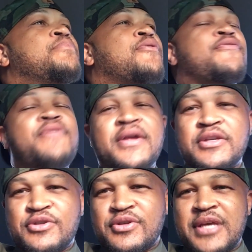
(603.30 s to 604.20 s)

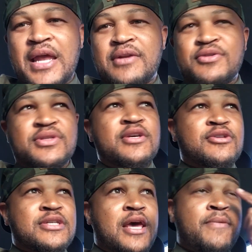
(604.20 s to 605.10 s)
perfected your talent or skill
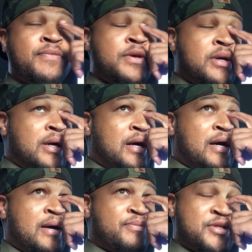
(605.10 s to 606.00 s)
set,
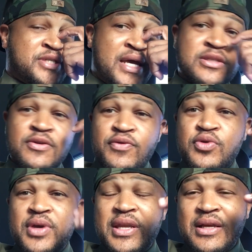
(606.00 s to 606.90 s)
the chances of
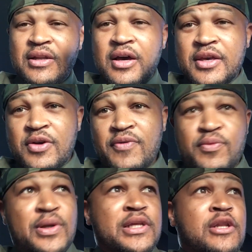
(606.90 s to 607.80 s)
you getting lucky are
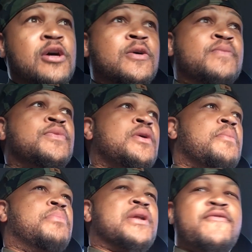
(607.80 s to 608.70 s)
really low.
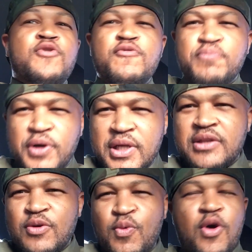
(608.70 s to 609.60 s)
But if you've put
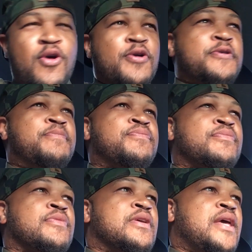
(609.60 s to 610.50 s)
in the work,
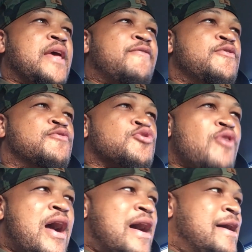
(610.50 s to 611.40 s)
if you've
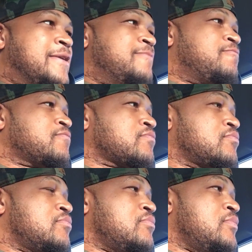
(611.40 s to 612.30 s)
tried,
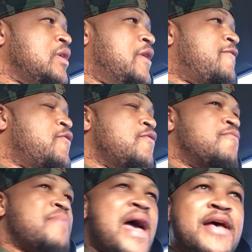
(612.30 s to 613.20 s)
if
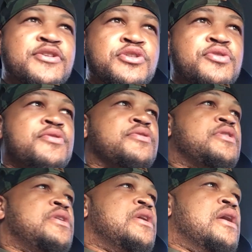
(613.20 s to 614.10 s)
you've mastered,
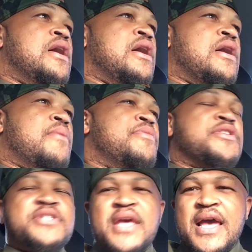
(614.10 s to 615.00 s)
the
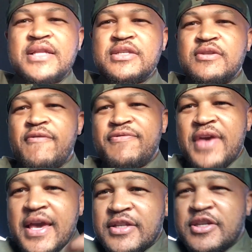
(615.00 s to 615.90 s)
chances of
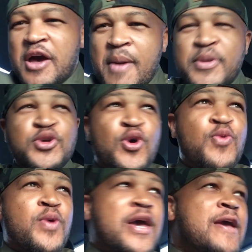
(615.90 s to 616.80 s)
things coming your
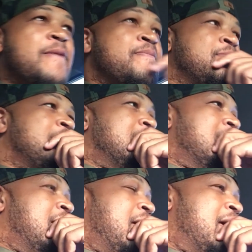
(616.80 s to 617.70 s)
way
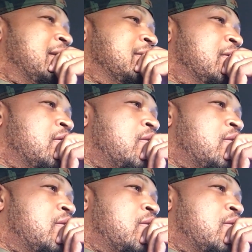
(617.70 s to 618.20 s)
and